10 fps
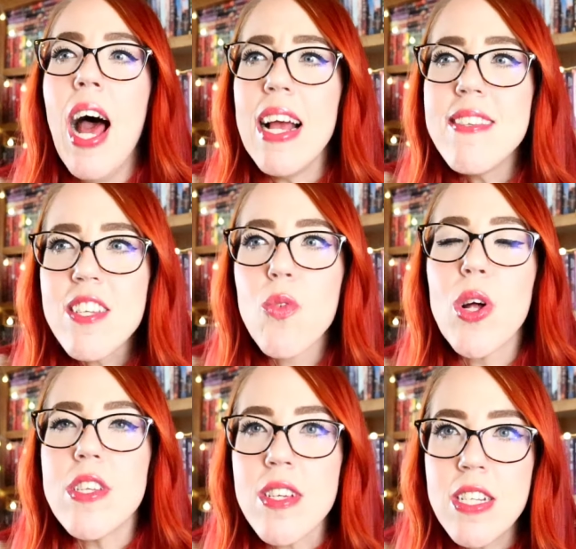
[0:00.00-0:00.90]
I still
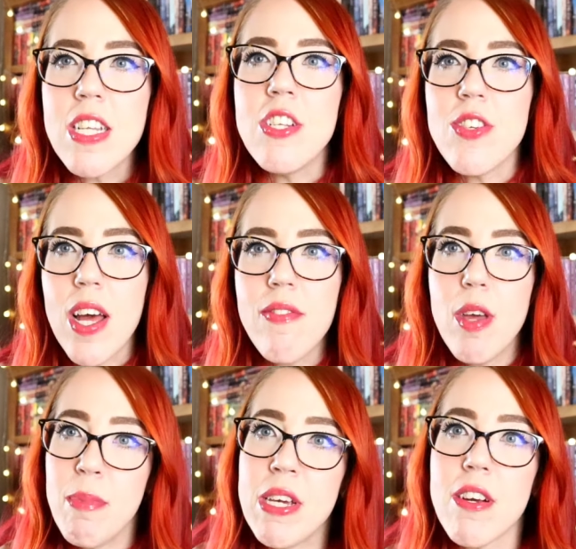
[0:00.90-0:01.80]
want to continue to have
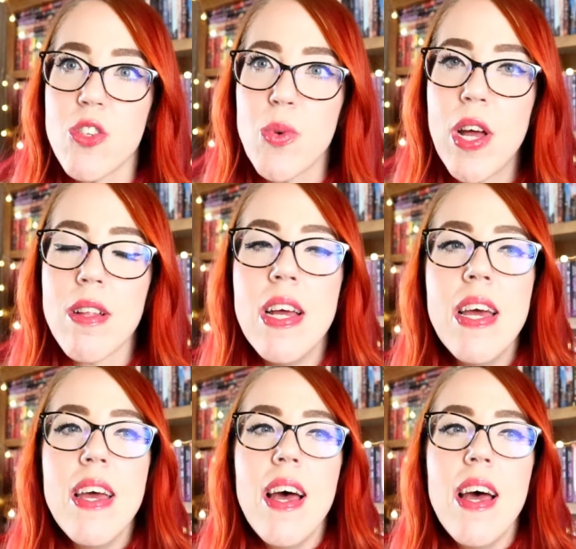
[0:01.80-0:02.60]
them here as well,